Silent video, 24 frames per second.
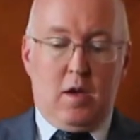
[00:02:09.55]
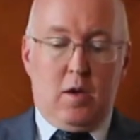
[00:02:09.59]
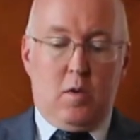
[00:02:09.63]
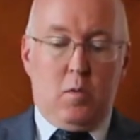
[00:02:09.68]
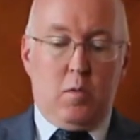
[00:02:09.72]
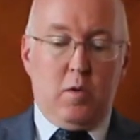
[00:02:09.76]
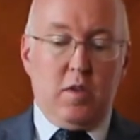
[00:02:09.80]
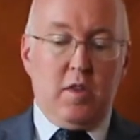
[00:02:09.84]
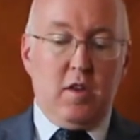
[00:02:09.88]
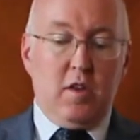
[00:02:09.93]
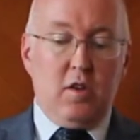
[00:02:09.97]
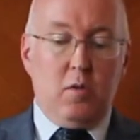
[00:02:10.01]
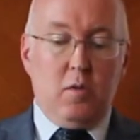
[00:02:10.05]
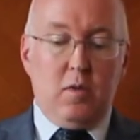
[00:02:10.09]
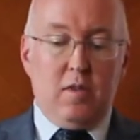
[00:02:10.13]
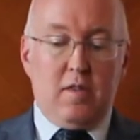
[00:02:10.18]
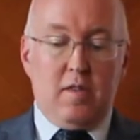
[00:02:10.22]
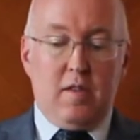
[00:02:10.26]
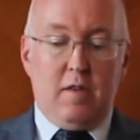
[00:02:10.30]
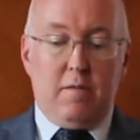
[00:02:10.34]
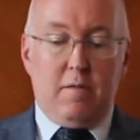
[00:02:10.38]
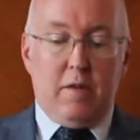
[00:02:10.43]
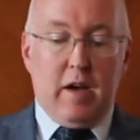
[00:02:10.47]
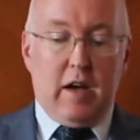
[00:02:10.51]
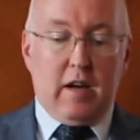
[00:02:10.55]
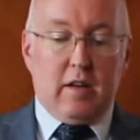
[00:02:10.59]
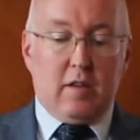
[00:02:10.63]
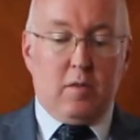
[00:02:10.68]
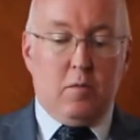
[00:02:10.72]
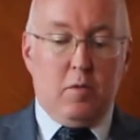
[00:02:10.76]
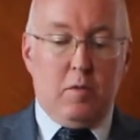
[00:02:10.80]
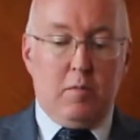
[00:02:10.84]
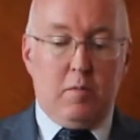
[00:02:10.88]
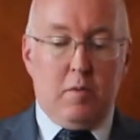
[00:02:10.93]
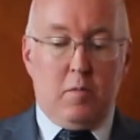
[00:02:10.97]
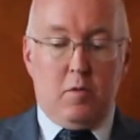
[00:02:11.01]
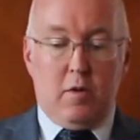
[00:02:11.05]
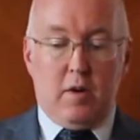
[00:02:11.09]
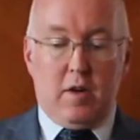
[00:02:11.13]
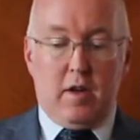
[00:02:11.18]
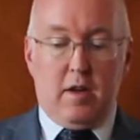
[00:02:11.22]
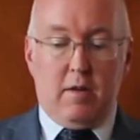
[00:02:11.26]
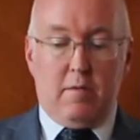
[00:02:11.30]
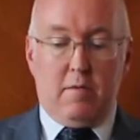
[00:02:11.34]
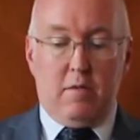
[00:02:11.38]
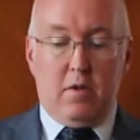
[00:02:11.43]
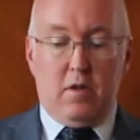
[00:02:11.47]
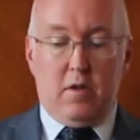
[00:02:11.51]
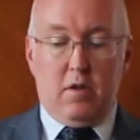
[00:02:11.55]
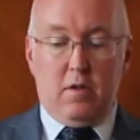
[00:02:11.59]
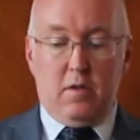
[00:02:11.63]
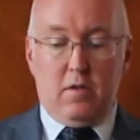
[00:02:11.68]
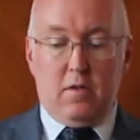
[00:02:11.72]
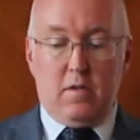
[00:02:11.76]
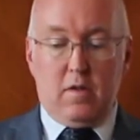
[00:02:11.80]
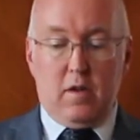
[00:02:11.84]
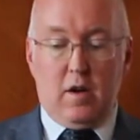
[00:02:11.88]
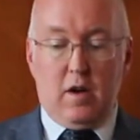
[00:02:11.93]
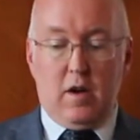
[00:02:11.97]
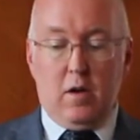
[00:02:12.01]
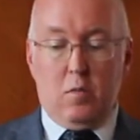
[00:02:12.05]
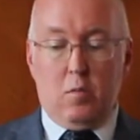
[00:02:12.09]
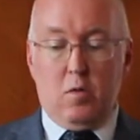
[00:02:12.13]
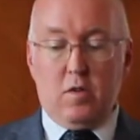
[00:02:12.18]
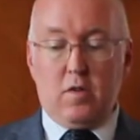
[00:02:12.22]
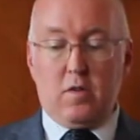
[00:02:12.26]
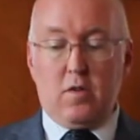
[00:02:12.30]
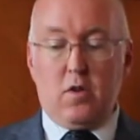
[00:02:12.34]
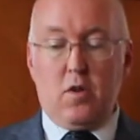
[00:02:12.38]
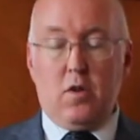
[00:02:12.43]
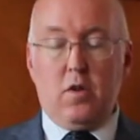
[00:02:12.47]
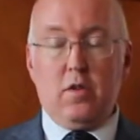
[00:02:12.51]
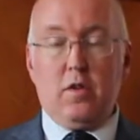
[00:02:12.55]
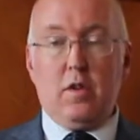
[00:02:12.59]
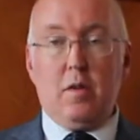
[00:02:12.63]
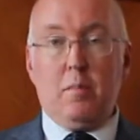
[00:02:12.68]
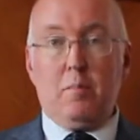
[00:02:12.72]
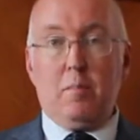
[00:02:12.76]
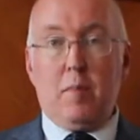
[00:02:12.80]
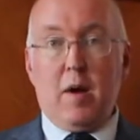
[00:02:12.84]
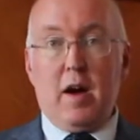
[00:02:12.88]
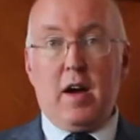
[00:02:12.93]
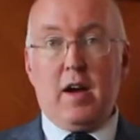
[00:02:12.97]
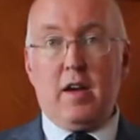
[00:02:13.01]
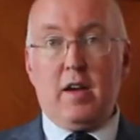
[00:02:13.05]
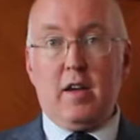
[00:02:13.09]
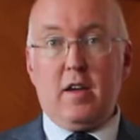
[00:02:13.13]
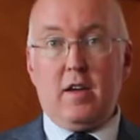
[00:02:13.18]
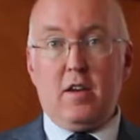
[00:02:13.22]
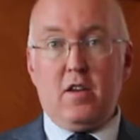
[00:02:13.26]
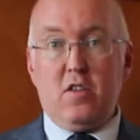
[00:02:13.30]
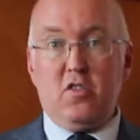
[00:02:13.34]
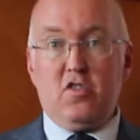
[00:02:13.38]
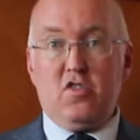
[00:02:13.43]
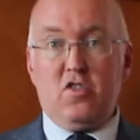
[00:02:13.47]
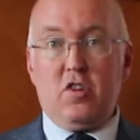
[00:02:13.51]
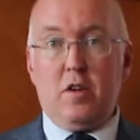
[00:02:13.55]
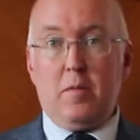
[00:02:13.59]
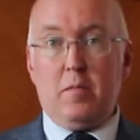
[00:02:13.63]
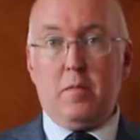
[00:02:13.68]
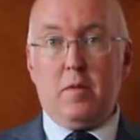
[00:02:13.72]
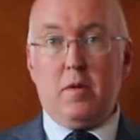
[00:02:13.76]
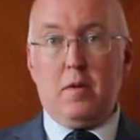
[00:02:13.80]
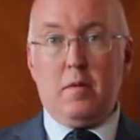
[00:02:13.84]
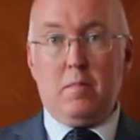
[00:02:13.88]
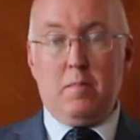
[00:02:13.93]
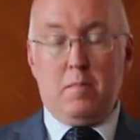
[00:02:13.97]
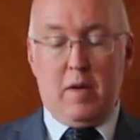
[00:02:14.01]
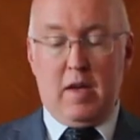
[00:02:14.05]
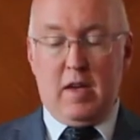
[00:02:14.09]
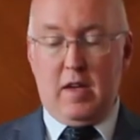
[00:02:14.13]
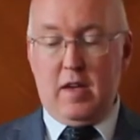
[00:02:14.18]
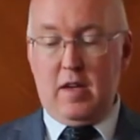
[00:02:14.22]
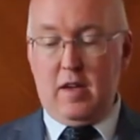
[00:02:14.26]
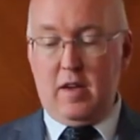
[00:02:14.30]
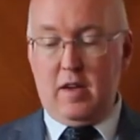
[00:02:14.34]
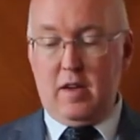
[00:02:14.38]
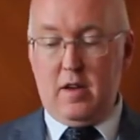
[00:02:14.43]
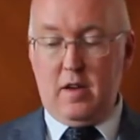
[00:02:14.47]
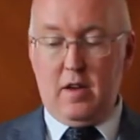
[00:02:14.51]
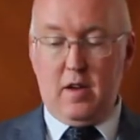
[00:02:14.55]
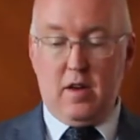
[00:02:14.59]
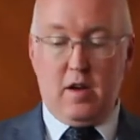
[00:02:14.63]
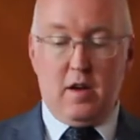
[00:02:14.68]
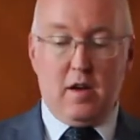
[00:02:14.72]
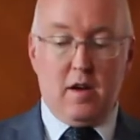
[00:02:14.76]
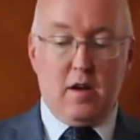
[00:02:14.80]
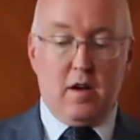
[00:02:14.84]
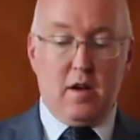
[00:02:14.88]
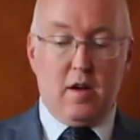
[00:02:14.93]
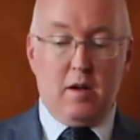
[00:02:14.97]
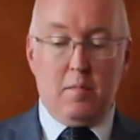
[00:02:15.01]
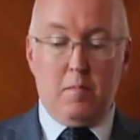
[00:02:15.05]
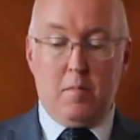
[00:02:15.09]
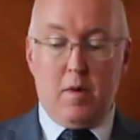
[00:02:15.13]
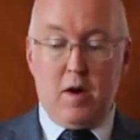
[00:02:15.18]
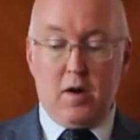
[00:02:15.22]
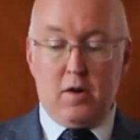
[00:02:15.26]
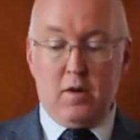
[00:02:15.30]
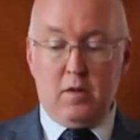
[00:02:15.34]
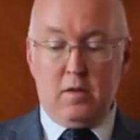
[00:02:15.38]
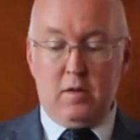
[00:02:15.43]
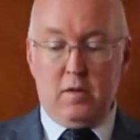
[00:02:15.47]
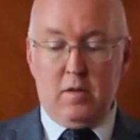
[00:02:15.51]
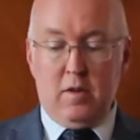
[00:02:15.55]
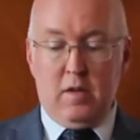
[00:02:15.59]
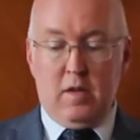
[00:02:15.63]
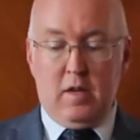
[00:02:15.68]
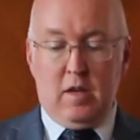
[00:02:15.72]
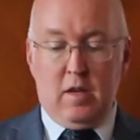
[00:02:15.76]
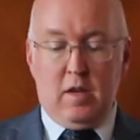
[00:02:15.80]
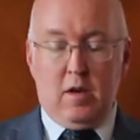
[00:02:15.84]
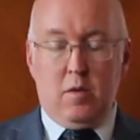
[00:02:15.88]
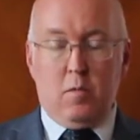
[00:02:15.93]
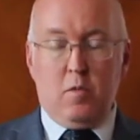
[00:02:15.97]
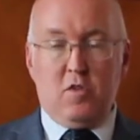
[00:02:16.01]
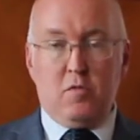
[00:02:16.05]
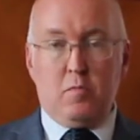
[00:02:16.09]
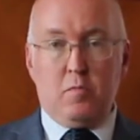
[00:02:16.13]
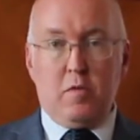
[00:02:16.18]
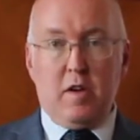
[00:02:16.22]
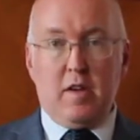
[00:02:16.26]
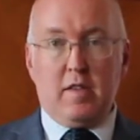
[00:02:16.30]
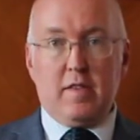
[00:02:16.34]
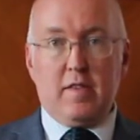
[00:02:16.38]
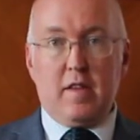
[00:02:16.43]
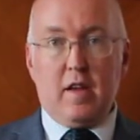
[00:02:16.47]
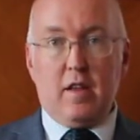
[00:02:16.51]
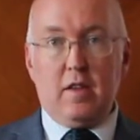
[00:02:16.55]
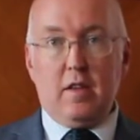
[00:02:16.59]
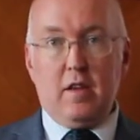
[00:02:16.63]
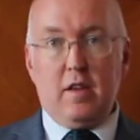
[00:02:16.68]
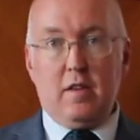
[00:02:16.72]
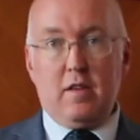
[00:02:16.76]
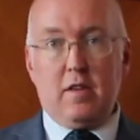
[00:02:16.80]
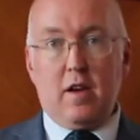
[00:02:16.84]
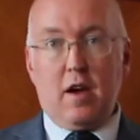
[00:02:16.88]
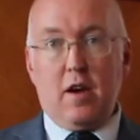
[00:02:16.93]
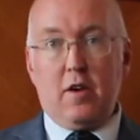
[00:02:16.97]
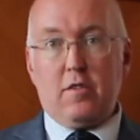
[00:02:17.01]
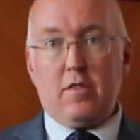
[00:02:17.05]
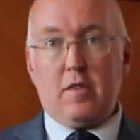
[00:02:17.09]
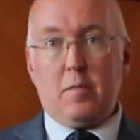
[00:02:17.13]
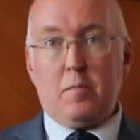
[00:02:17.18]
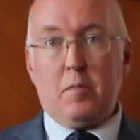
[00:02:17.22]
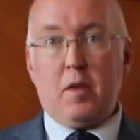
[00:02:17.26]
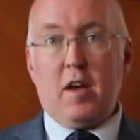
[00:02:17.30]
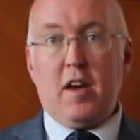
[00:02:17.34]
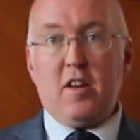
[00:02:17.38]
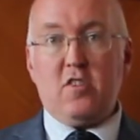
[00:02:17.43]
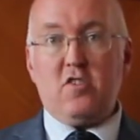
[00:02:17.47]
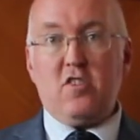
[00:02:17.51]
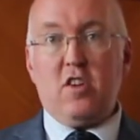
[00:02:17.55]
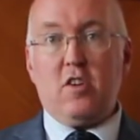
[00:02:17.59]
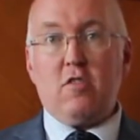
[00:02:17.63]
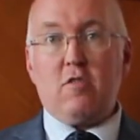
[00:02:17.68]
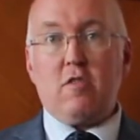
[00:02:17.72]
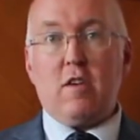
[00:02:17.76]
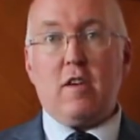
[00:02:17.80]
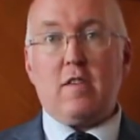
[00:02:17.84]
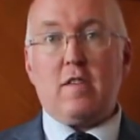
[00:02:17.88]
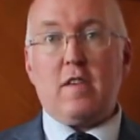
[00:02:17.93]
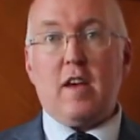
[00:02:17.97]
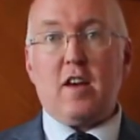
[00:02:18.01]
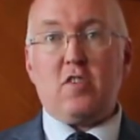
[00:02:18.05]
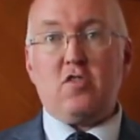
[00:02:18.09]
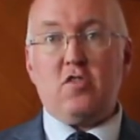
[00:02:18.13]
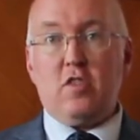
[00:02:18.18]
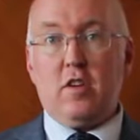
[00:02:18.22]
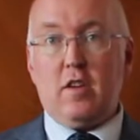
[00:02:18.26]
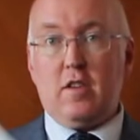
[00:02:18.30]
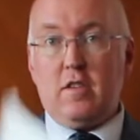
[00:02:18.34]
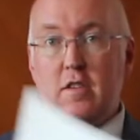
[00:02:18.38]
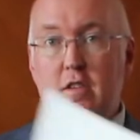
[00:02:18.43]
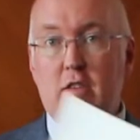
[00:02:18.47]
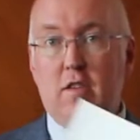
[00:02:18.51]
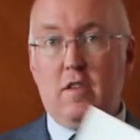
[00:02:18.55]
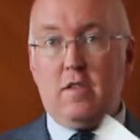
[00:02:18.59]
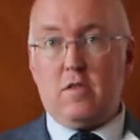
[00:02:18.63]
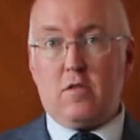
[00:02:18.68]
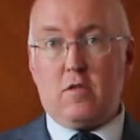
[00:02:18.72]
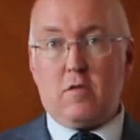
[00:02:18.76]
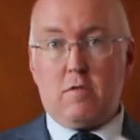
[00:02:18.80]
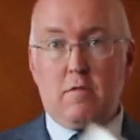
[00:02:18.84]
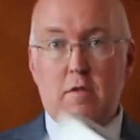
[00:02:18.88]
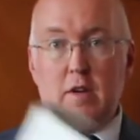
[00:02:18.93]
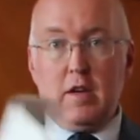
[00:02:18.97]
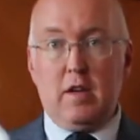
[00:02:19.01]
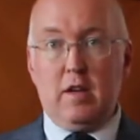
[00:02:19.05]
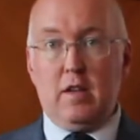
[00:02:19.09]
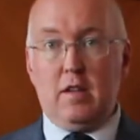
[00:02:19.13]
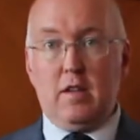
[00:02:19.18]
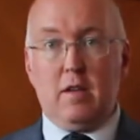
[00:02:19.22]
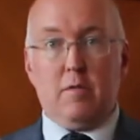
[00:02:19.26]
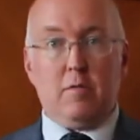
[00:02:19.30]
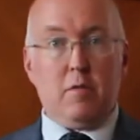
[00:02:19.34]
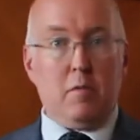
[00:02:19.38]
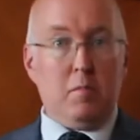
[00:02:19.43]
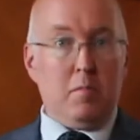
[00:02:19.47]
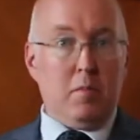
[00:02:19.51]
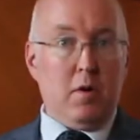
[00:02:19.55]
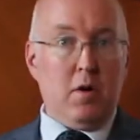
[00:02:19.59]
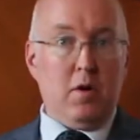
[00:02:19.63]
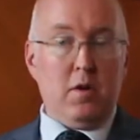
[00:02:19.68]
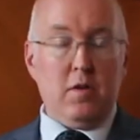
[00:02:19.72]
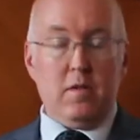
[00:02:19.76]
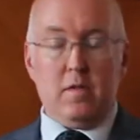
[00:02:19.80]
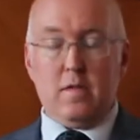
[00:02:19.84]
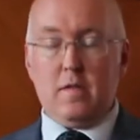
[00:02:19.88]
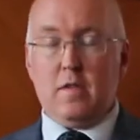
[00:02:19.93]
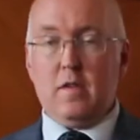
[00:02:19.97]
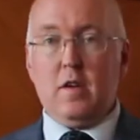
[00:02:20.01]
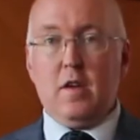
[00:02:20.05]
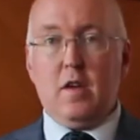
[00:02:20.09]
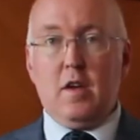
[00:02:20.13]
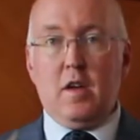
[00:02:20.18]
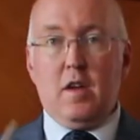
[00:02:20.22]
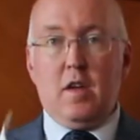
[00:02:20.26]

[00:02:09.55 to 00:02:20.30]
Within UN CEFACT, we've been working for years on what's called the buy, ship, pay model, which breaks down the entire supply chain transaction into these three different parts.